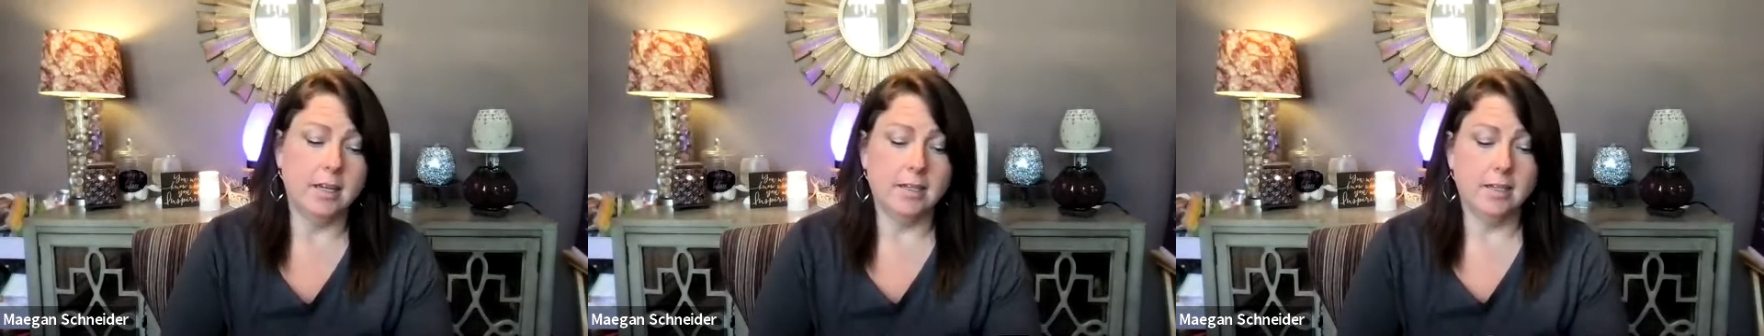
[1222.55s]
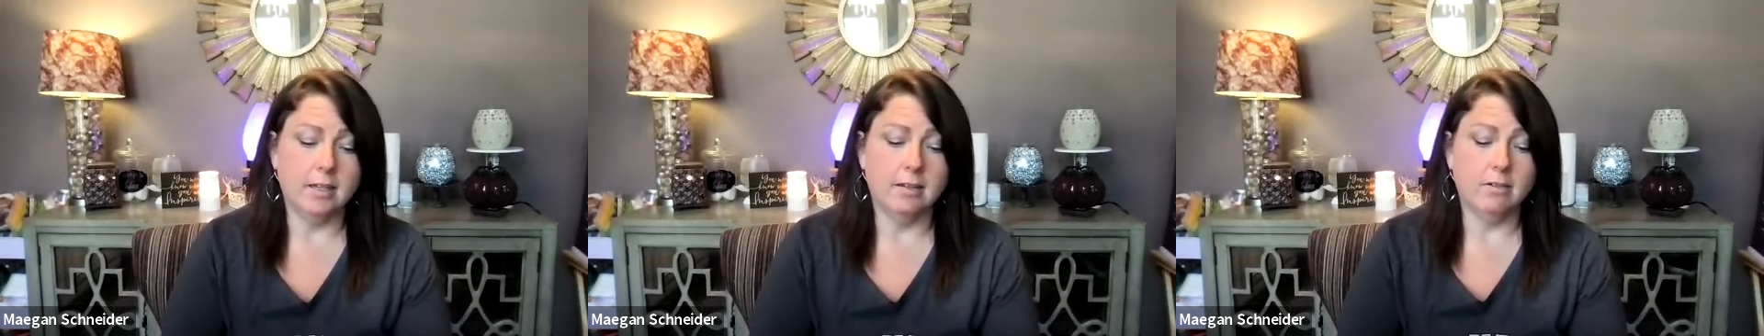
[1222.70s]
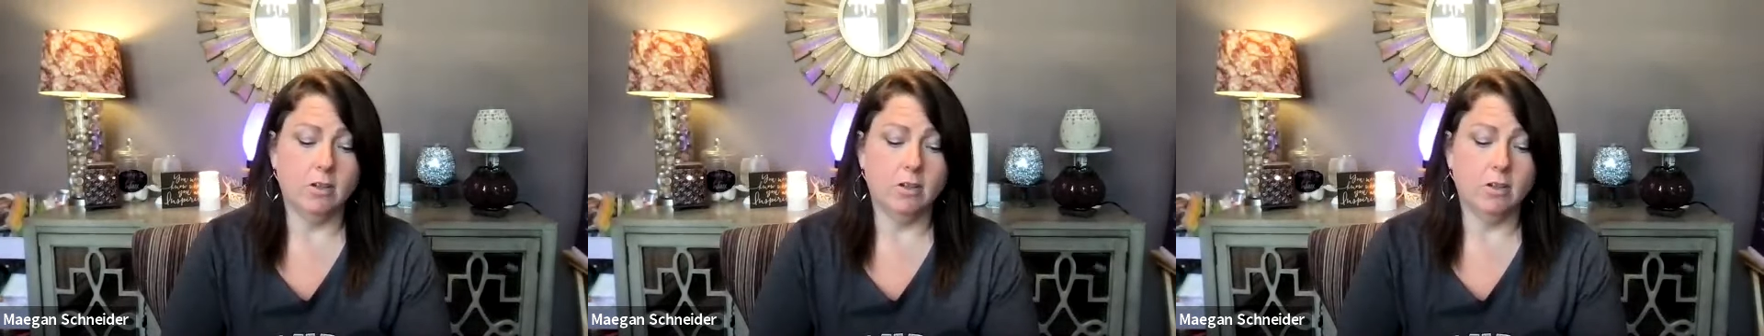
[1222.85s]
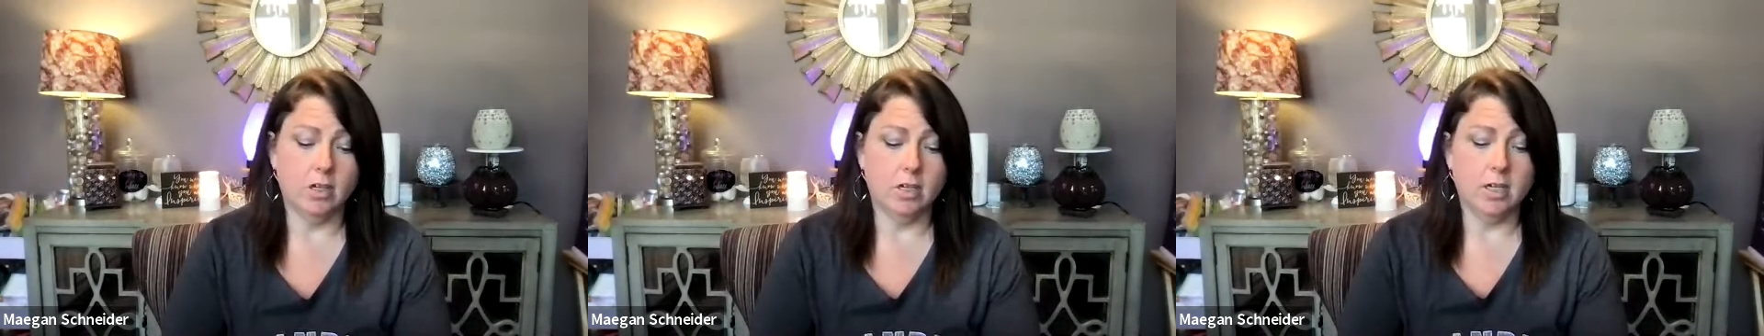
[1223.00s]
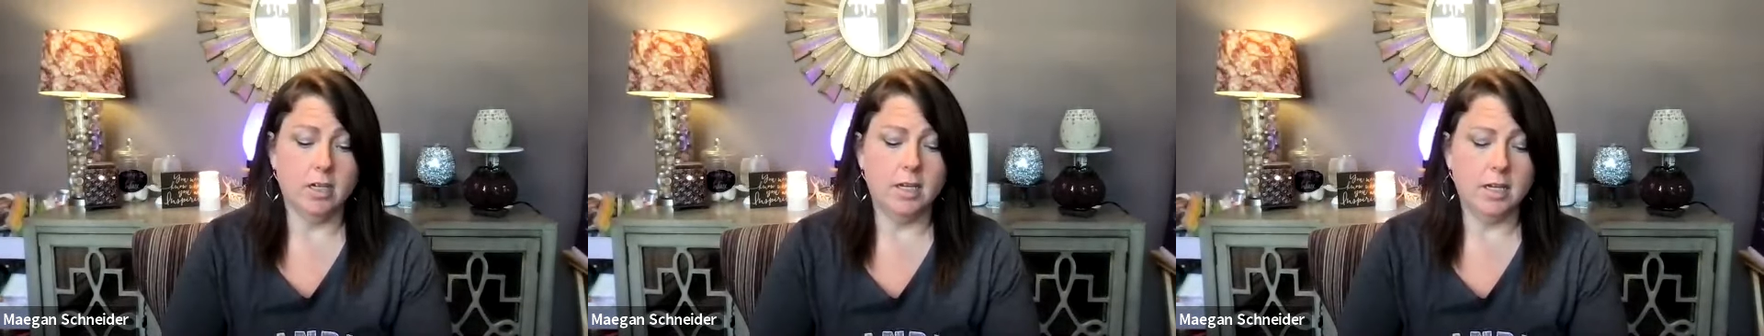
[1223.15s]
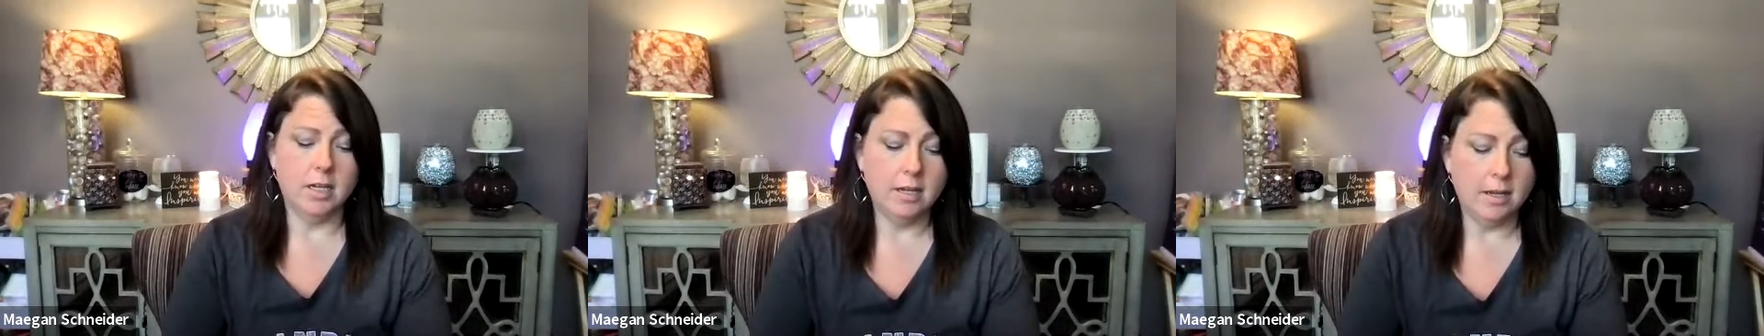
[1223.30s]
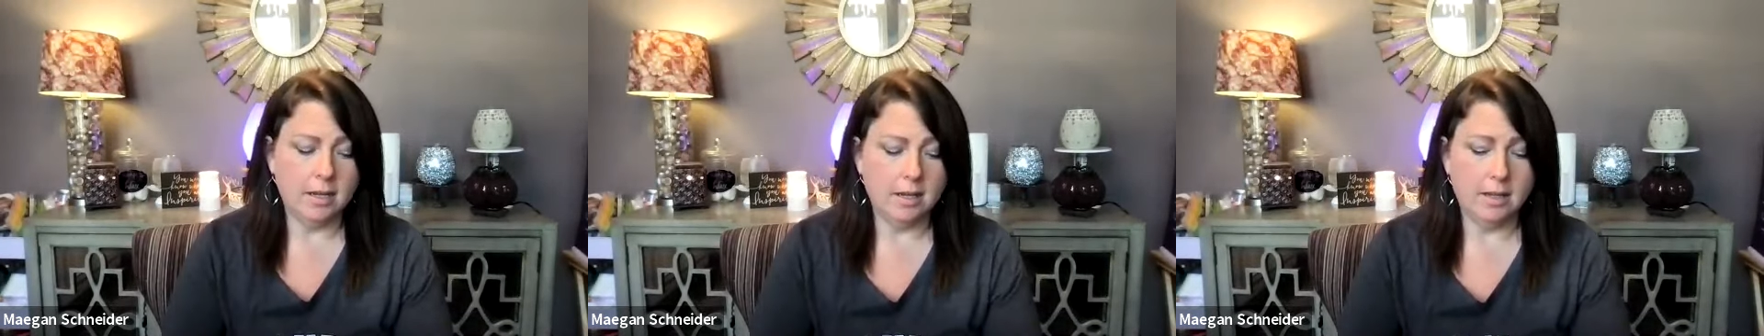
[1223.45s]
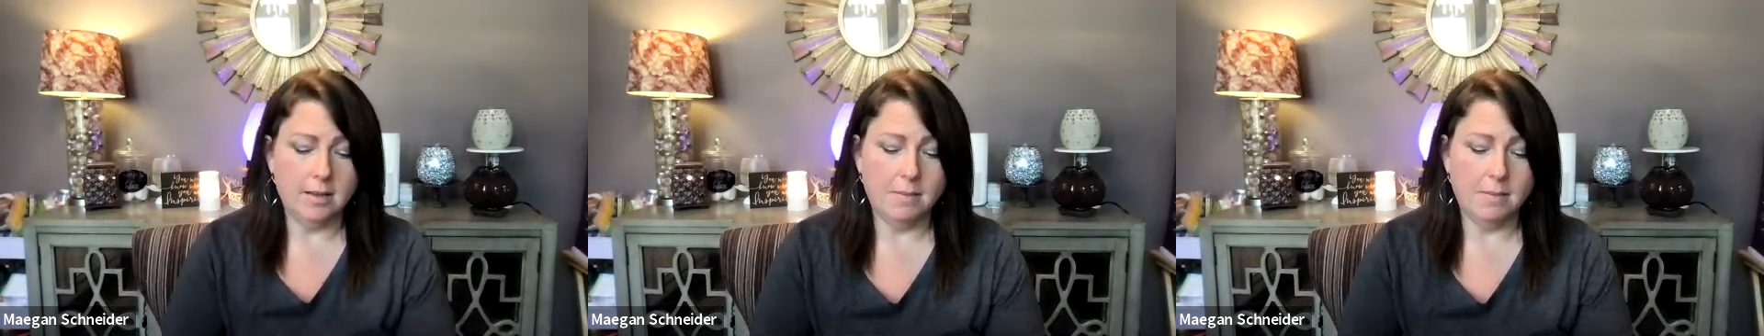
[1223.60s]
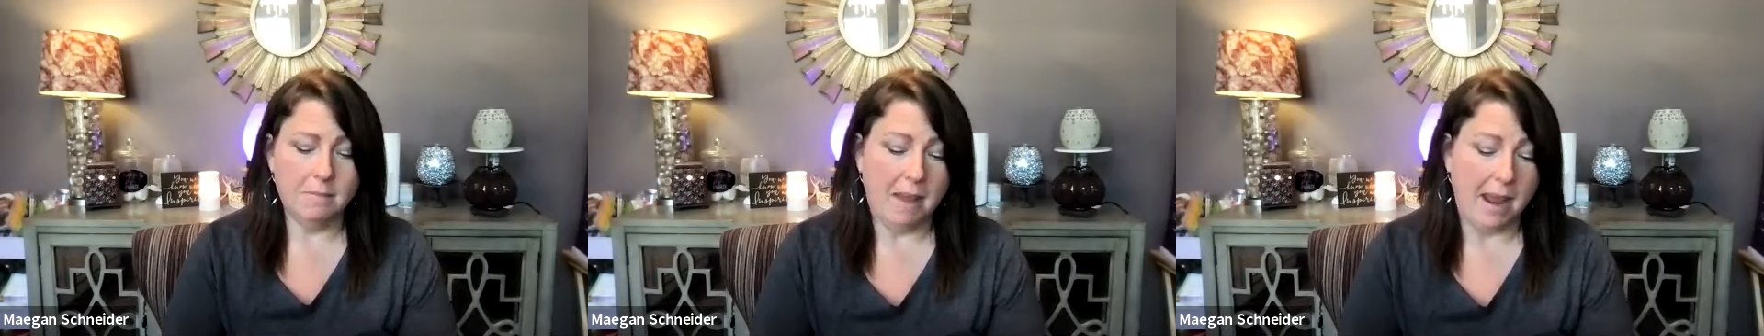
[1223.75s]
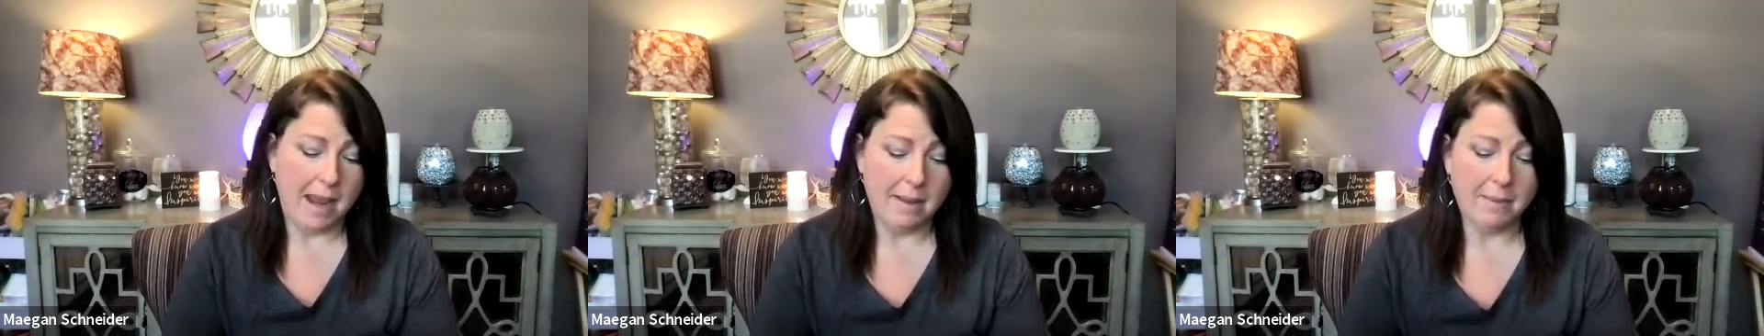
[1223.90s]
isn't good,
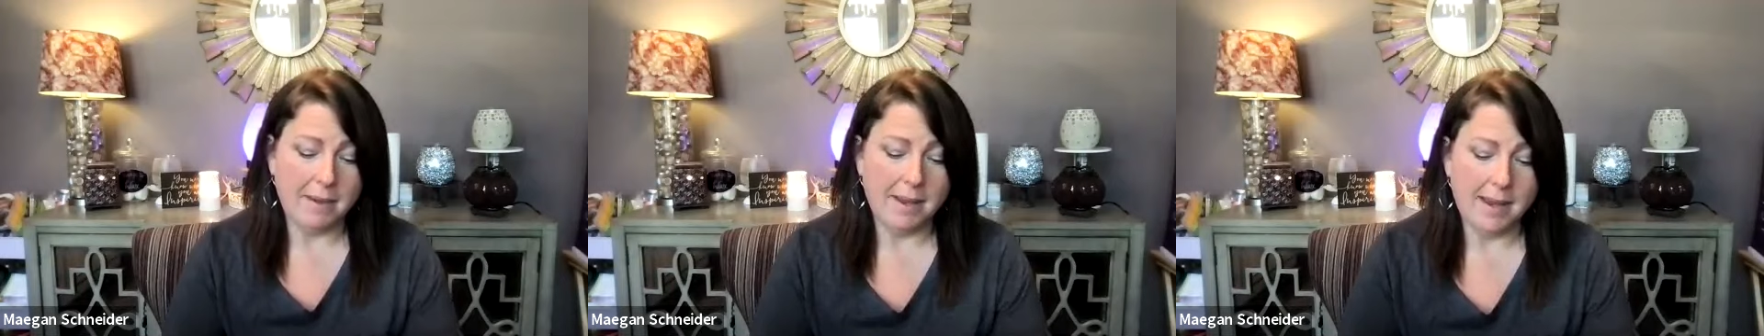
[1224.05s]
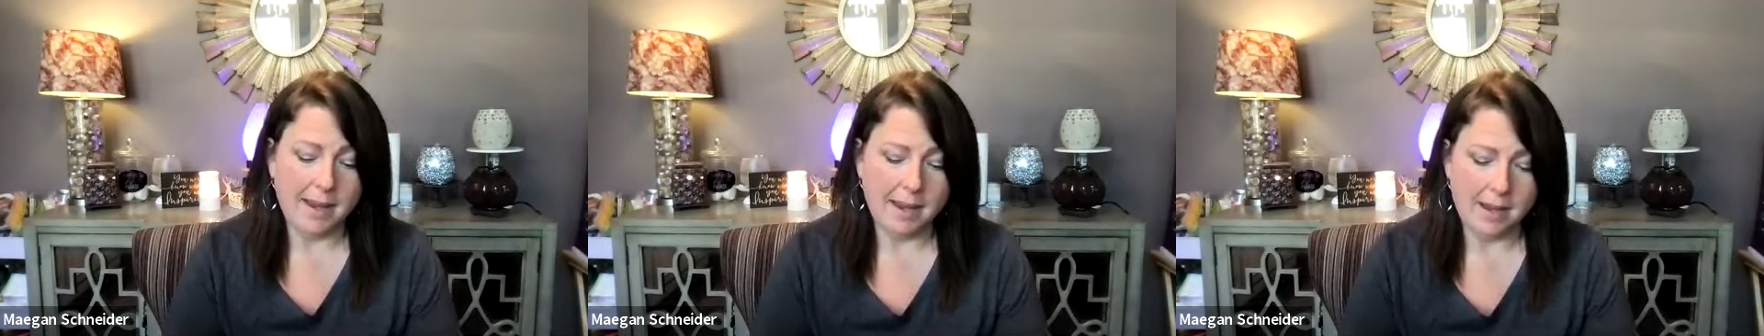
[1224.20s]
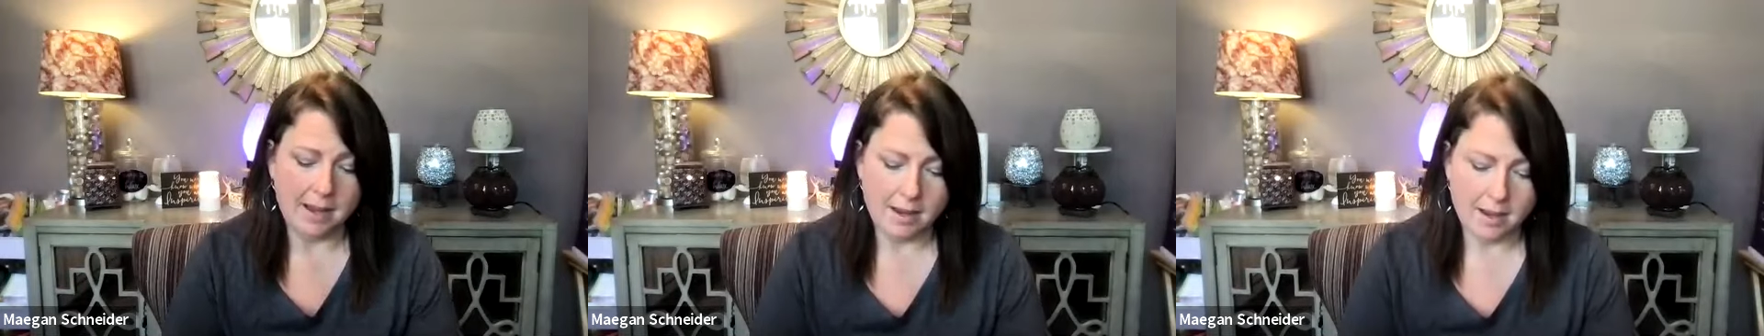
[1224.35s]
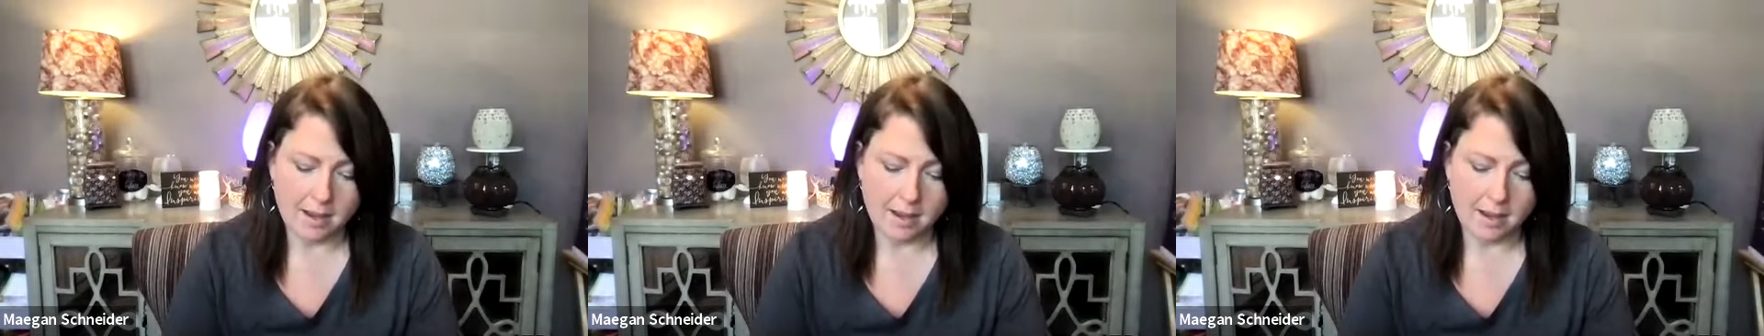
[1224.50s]
maybe.